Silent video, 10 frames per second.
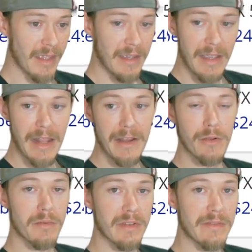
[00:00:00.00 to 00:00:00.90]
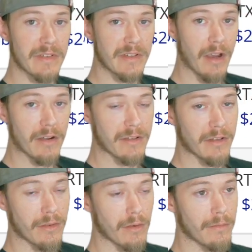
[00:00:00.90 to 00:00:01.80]
I do believe this card's
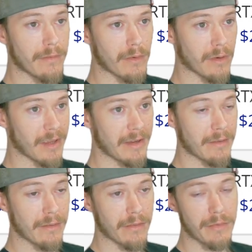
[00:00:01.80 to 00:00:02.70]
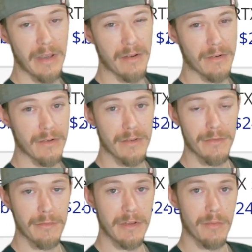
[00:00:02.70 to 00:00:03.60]
going to go for like 300,
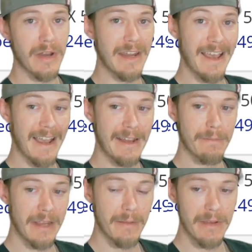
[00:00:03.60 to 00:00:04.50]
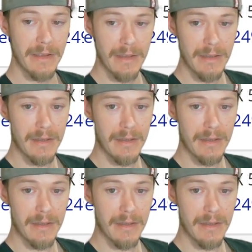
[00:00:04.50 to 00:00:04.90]
329 maybe,